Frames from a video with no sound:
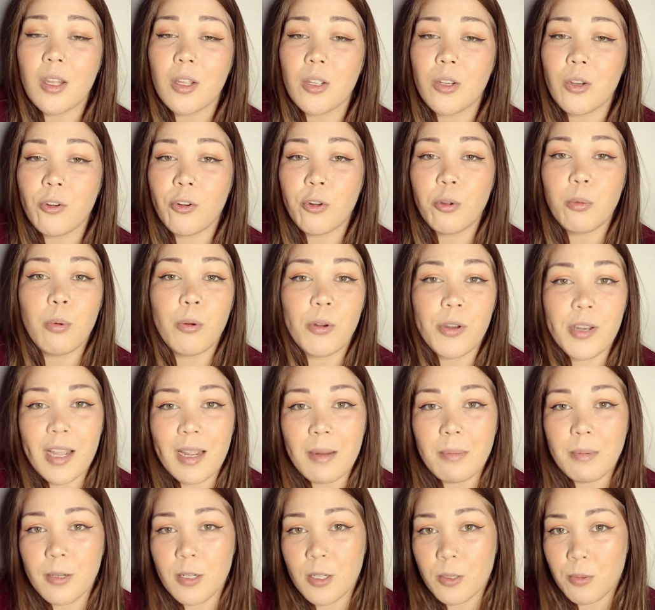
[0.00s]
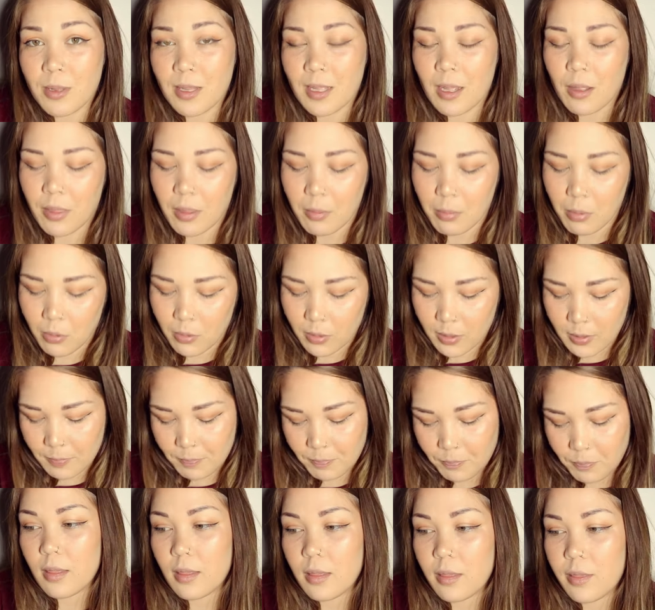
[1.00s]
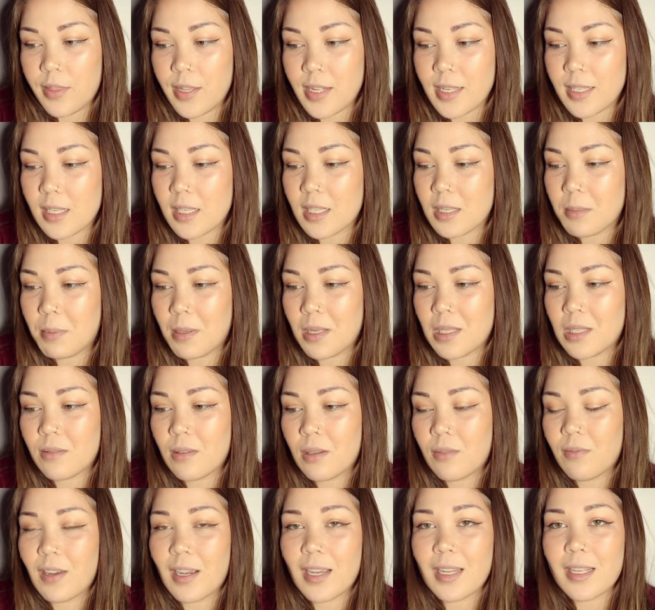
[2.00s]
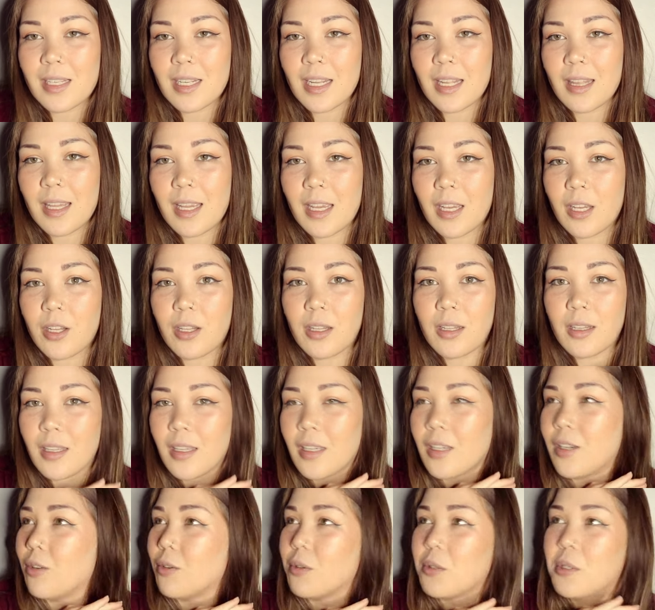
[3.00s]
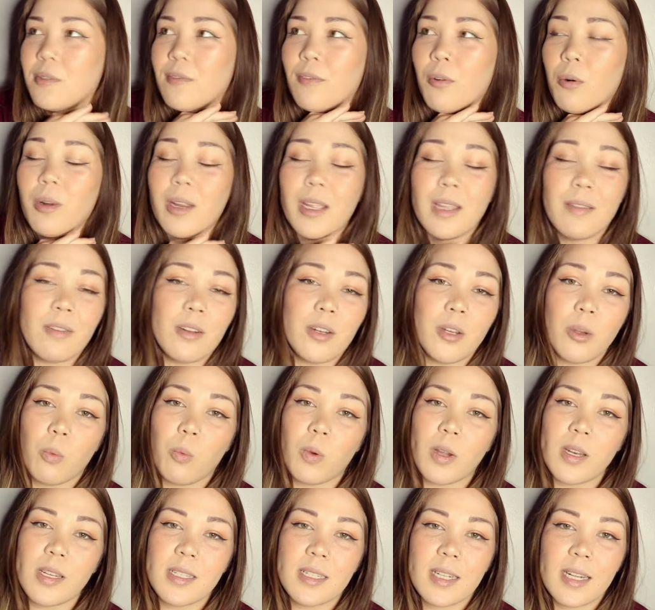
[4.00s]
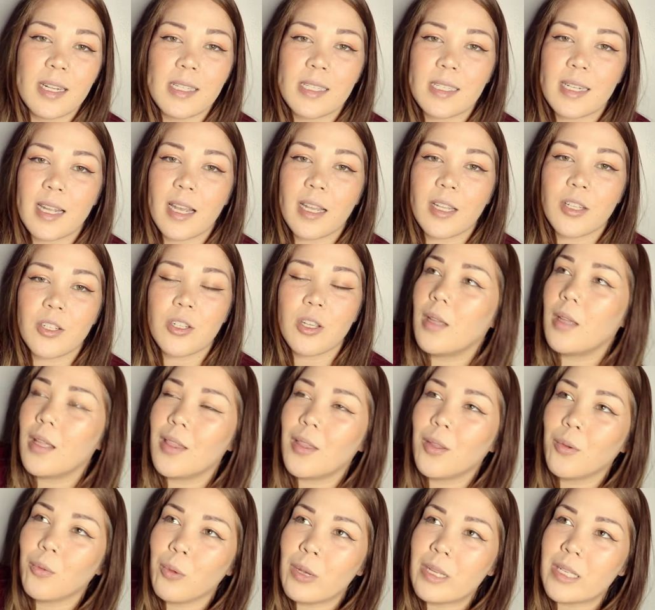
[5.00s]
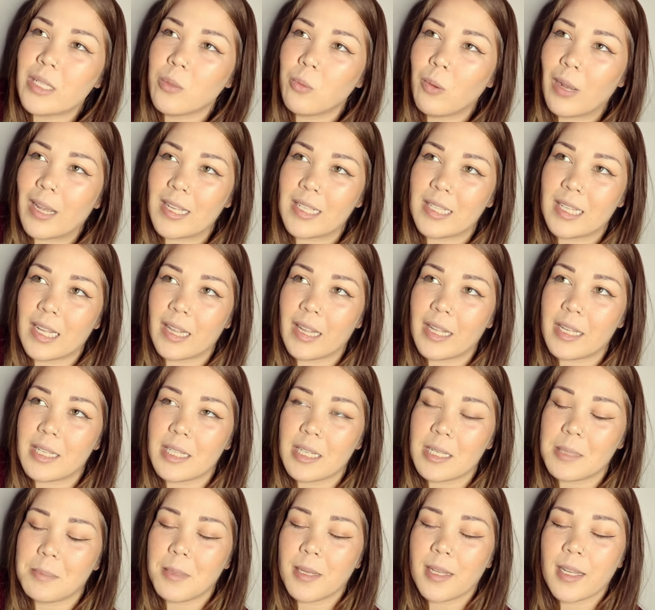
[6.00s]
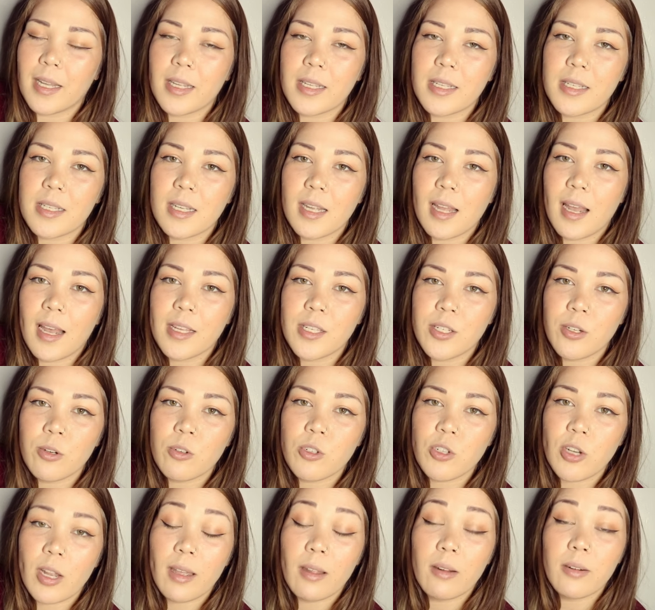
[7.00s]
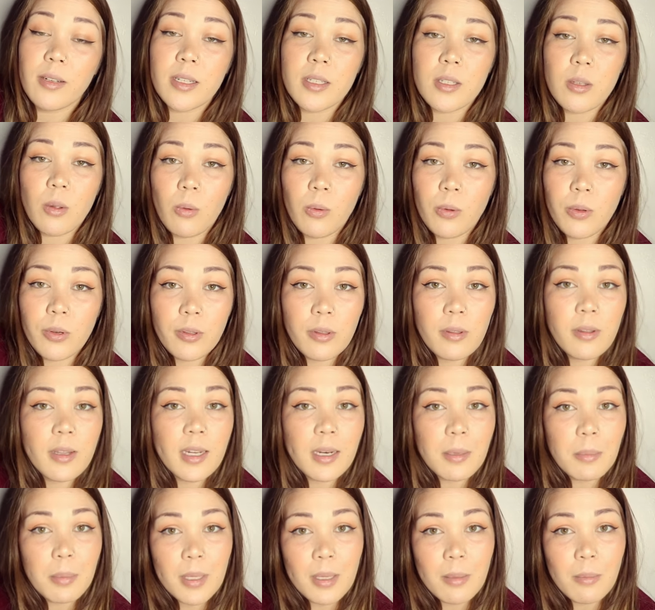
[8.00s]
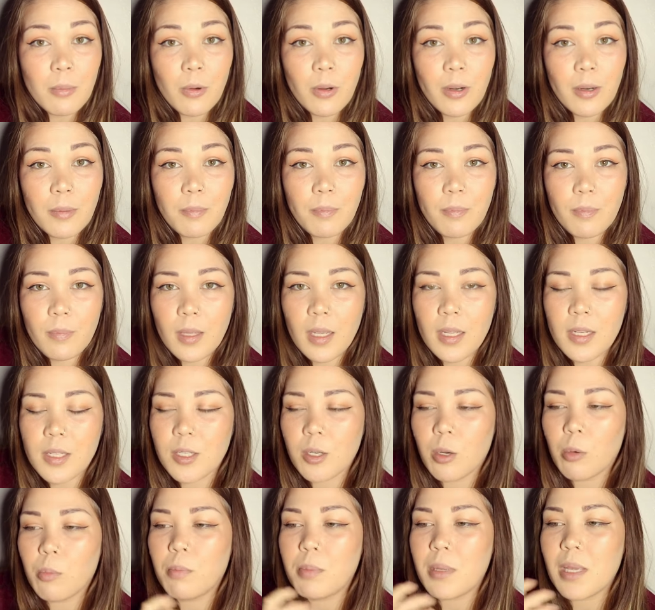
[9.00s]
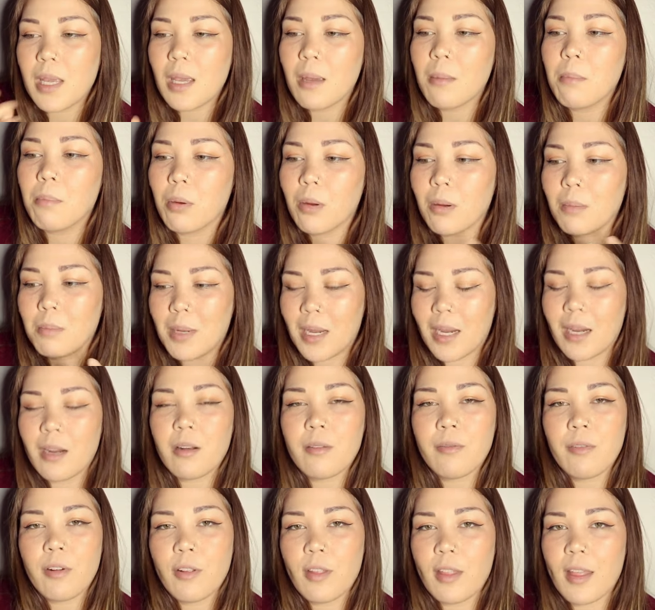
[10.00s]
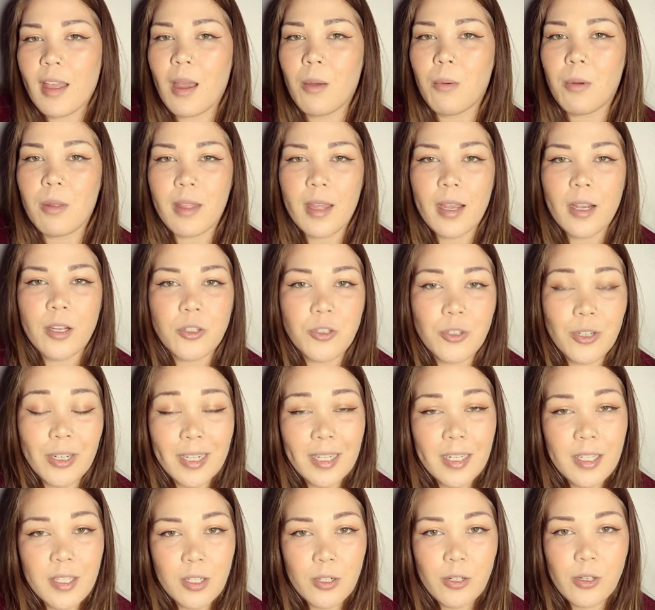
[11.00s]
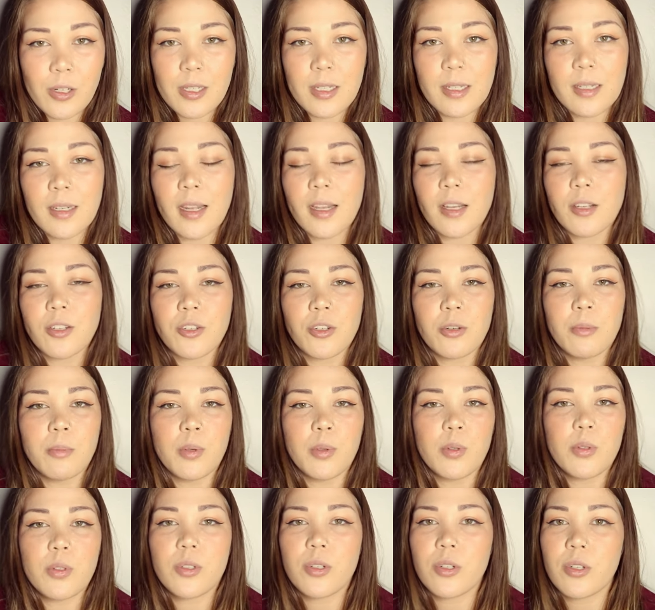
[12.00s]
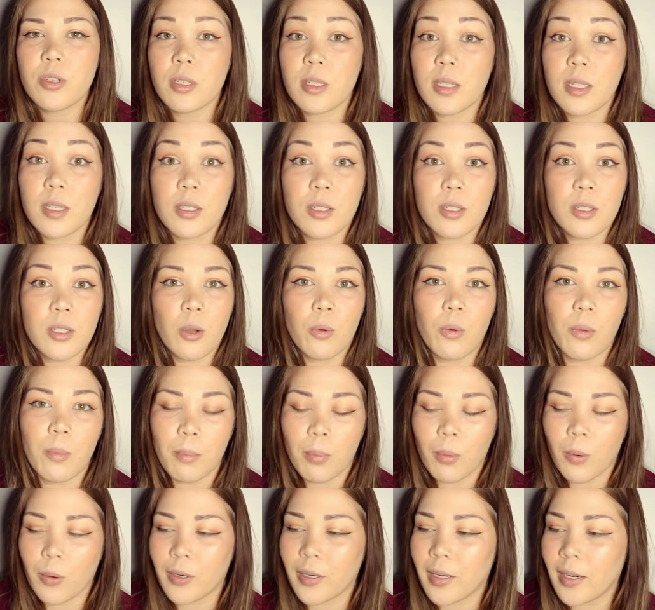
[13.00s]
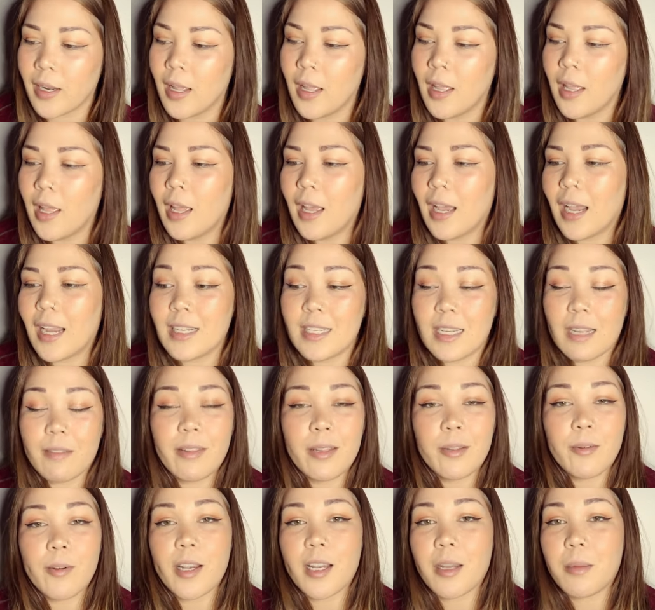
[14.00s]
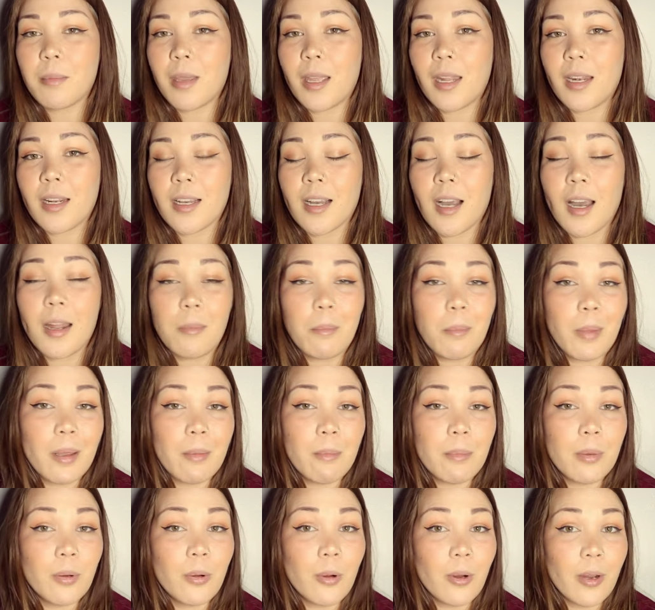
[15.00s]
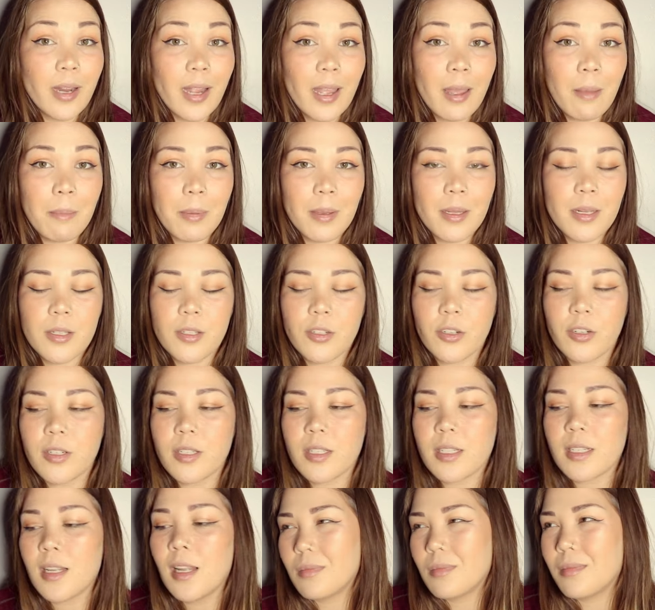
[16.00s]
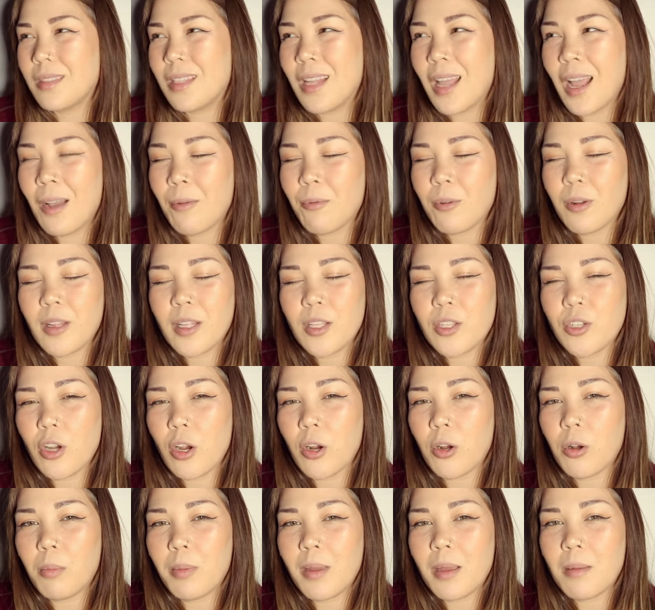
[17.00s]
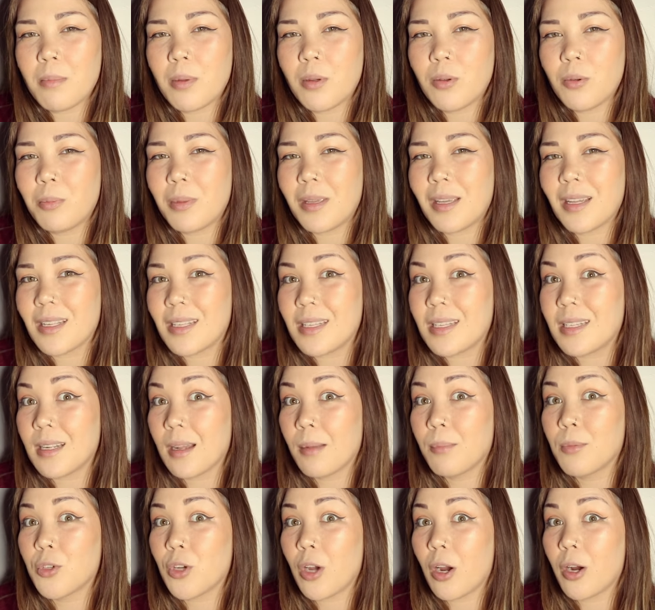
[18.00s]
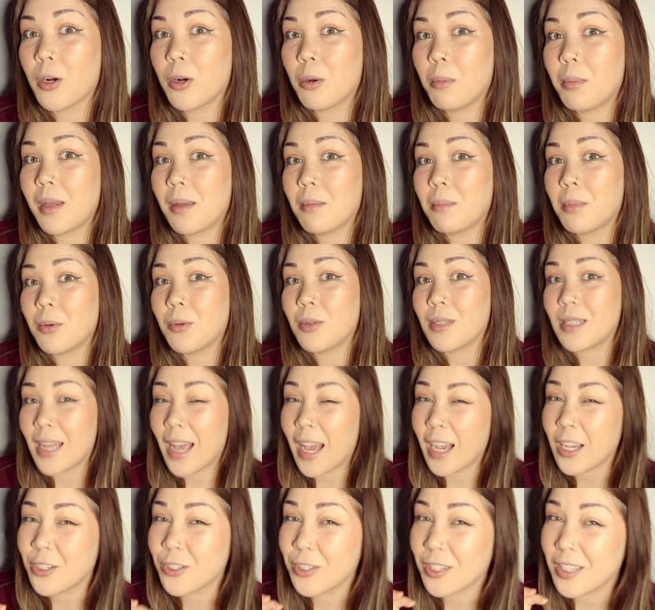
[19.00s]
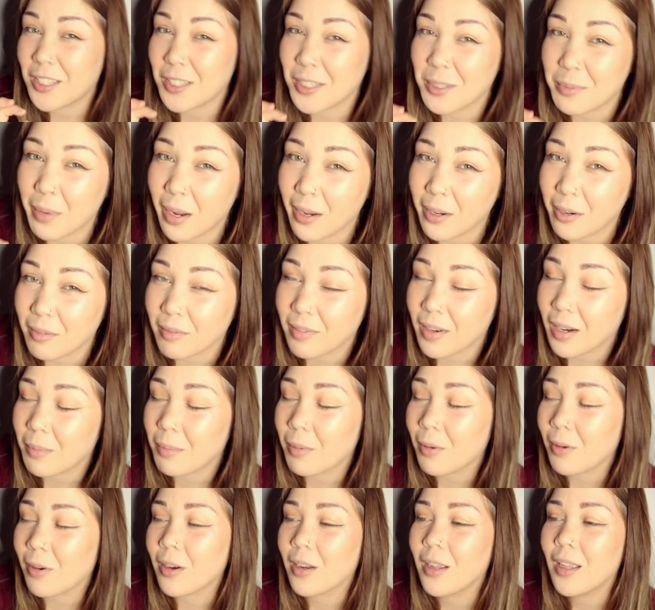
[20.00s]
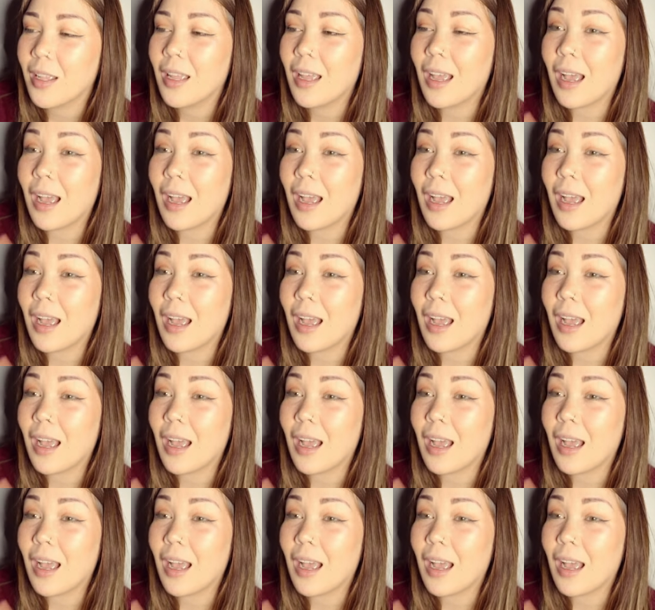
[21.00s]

your newborn diapers without the bulk. This is a piece of advice I think it goes for even your one size stash. And the reason why I say this is because as your child gets older, they're gonna pee more. And so being prepared for that with extra inserts and extra boosters is so important. I definitely recommend cotton bamboo or hemp inserts. Not really charcoal bamboo, because some charcoal bamboo is actually just microfiber.